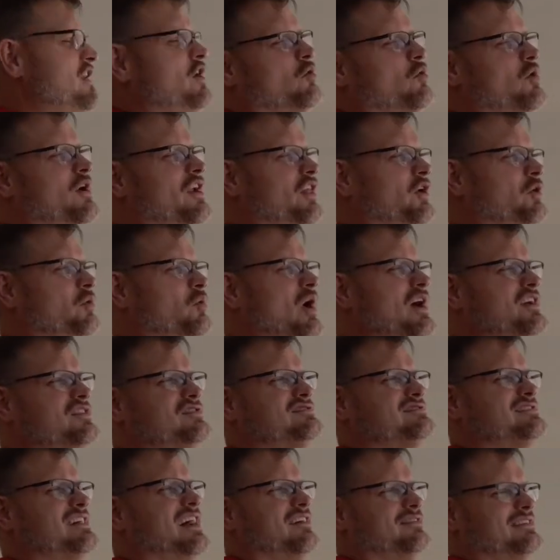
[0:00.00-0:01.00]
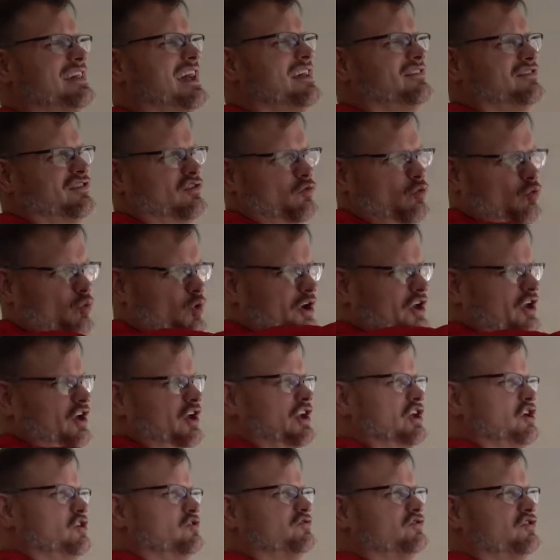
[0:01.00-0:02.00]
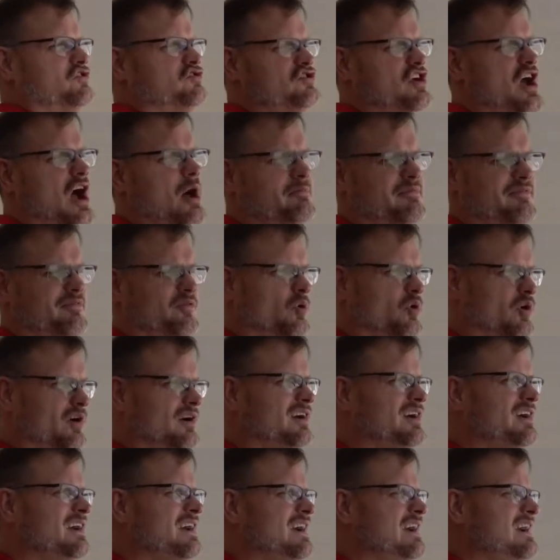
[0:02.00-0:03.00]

You know, one of the questions I was asked is, well, what are you going to use the shop for?